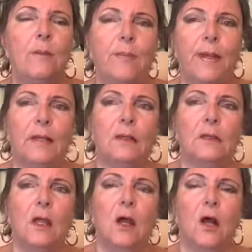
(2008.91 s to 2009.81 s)
build
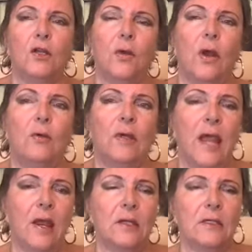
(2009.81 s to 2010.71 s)
on your own
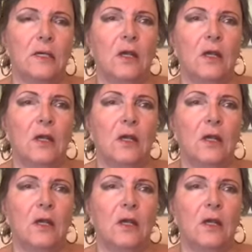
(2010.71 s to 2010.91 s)
character,